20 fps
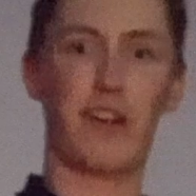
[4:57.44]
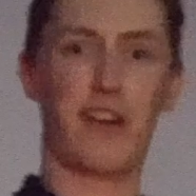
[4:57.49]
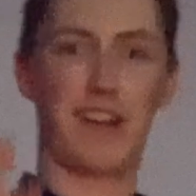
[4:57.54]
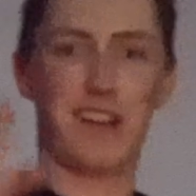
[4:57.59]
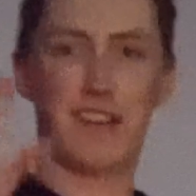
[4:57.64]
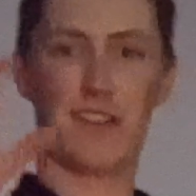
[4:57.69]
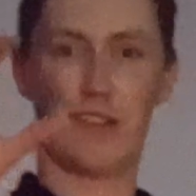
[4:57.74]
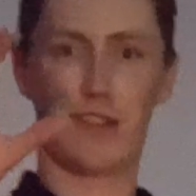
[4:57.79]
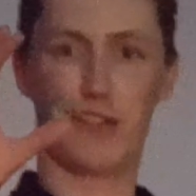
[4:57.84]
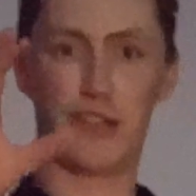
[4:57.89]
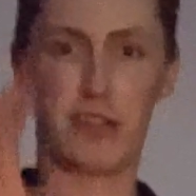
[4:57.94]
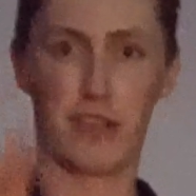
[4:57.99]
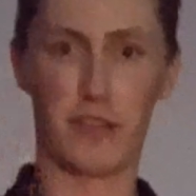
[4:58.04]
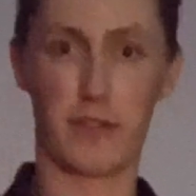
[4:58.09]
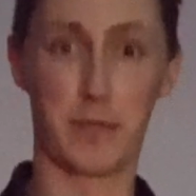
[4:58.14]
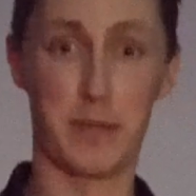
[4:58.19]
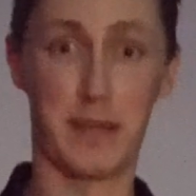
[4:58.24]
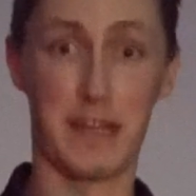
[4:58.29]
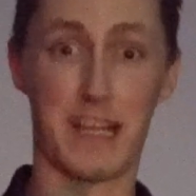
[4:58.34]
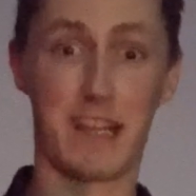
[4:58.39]
Alright, so I just
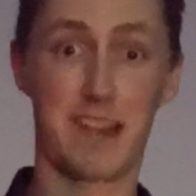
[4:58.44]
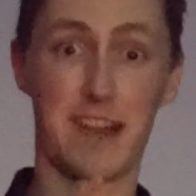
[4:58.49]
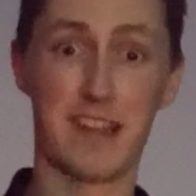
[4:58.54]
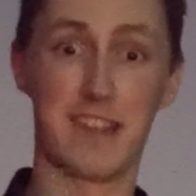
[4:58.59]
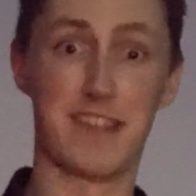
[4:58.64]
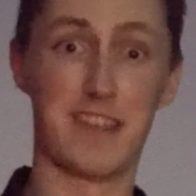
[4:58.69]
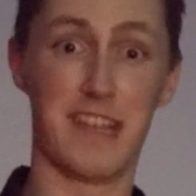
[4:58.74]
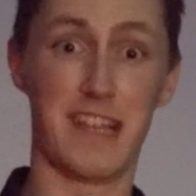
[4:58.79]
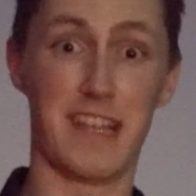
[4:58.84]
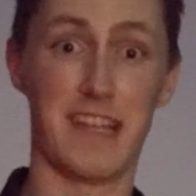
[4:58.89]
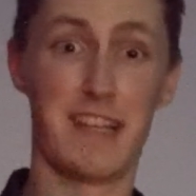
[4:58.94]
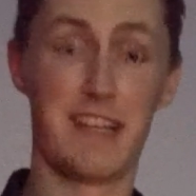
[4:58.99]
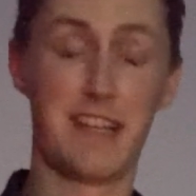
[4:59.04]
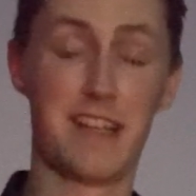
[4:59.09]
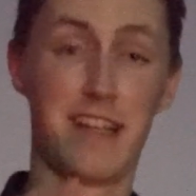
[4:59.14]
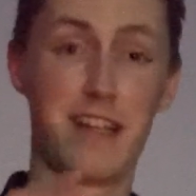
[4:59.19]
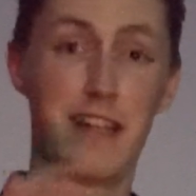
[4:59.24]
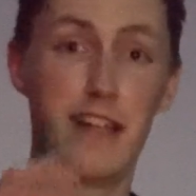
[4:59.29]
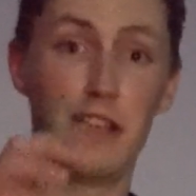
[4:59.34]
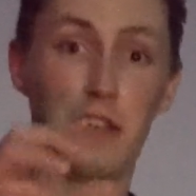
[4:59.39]
looked back at that take
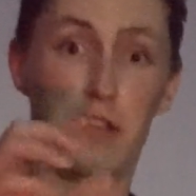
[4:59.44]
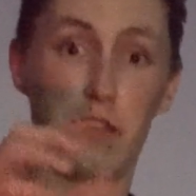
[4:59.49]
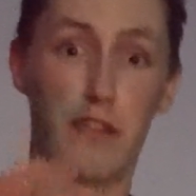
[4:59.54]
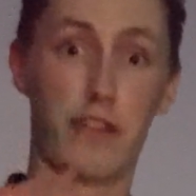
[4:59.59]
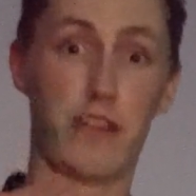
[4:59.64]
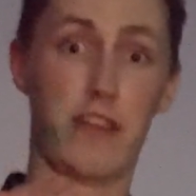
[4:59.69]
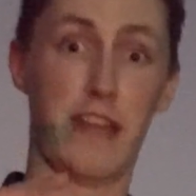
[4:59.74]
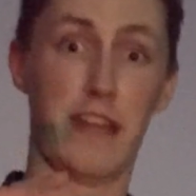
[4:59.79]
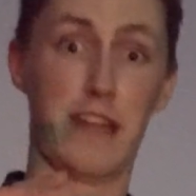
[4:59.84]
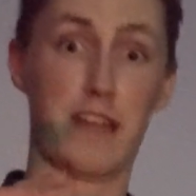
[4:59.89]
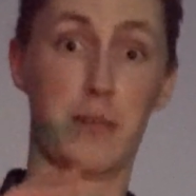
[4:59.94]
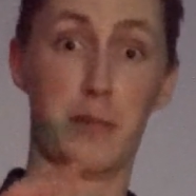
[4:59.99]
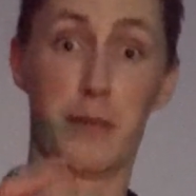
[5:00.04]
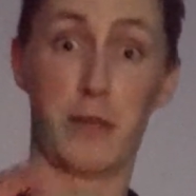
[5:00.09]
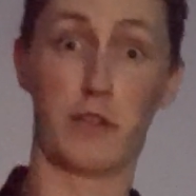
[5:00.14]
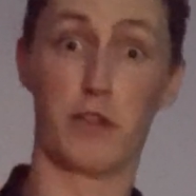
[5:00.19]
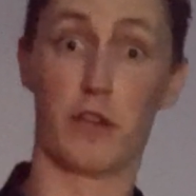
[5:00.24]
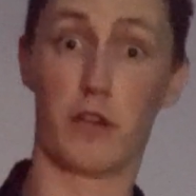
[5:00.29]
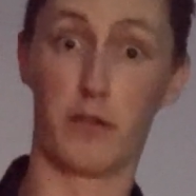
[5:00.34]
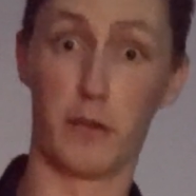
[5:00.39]
just then to
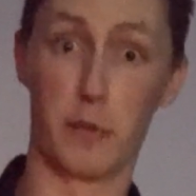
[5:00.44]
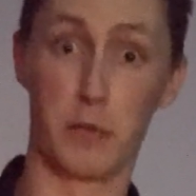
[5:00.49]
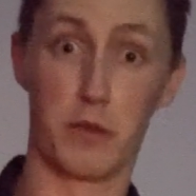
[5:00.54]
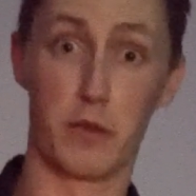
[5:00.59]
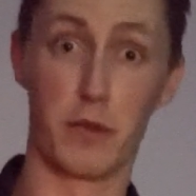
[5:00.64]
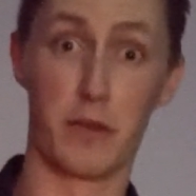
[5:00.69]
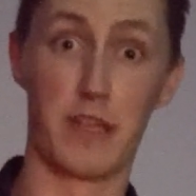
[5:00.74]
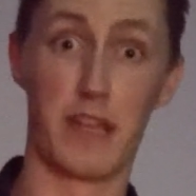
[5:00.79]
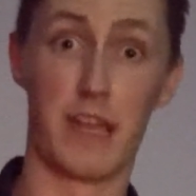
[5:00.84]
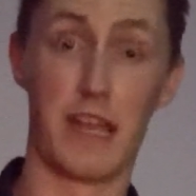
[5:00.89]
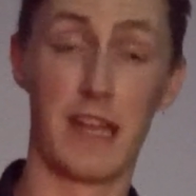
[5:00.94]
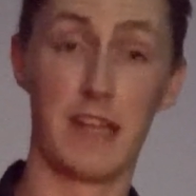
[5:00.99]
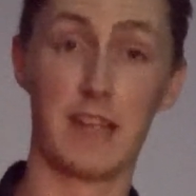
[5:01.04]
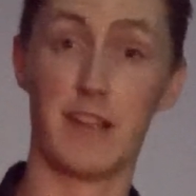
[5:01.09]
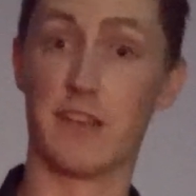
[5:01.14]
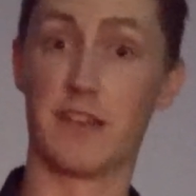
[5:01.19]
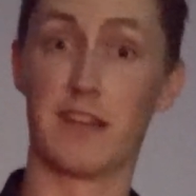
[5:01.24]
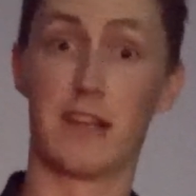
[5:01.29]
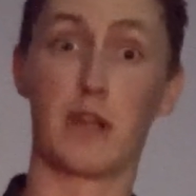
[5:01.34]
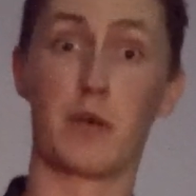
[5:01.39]
make sure everything was okay,
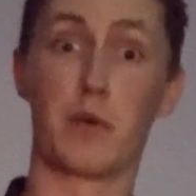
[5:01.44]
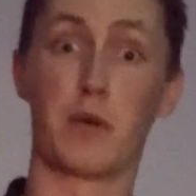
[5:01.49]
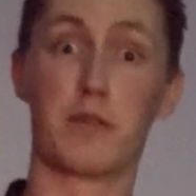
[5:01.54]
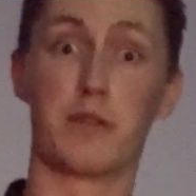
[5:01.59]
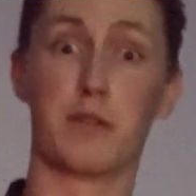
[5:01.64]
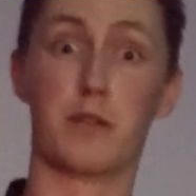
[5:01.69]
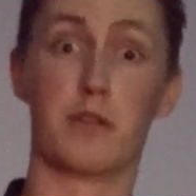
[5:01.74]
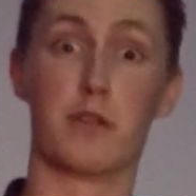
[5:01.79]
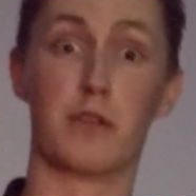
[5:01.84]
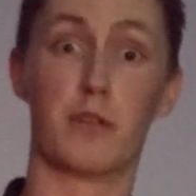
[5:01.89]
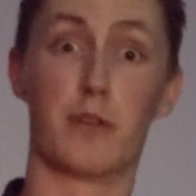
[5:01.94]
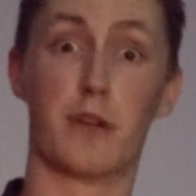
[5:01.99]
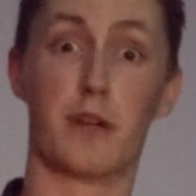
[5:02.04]
the sound quality was all